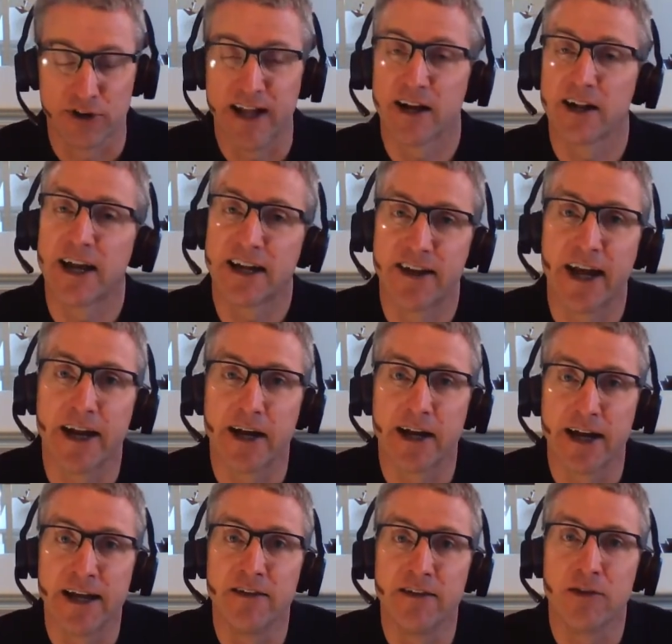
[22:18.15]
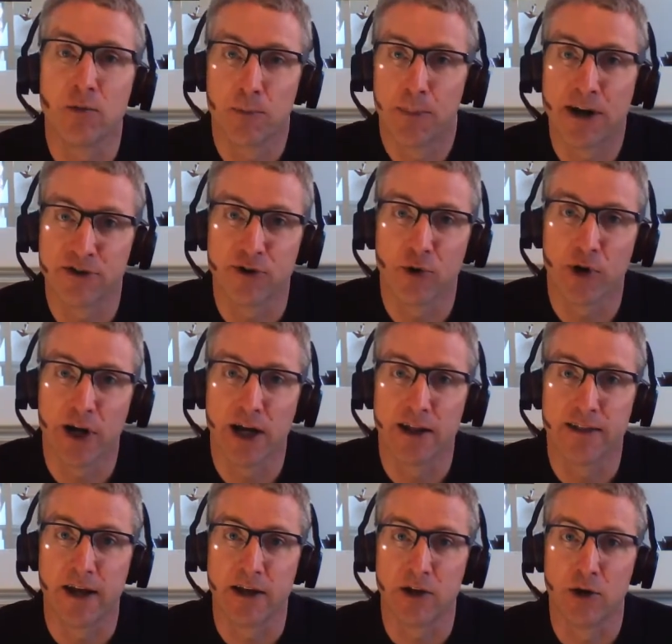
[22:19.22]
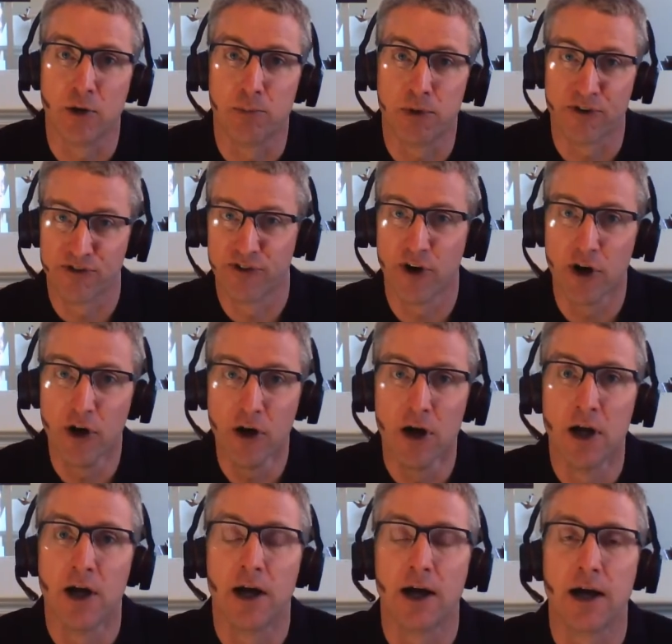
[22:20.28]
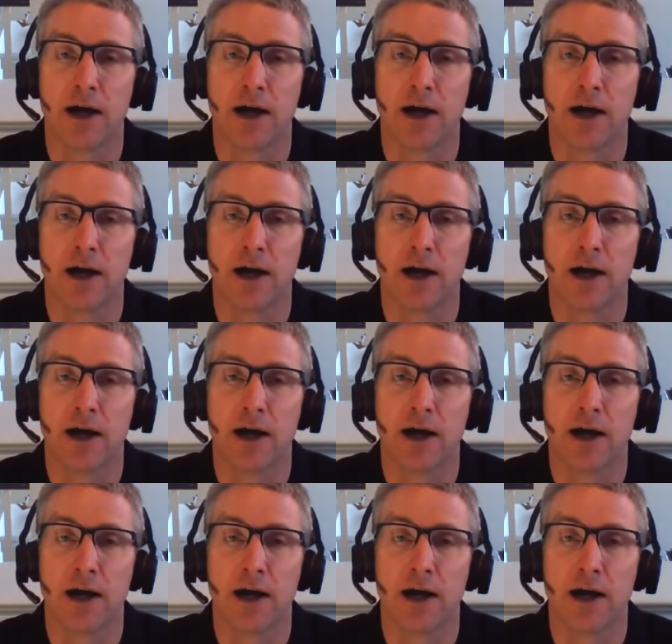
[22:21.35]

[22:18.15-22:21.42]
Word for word: data lake data in the repository that you prefer,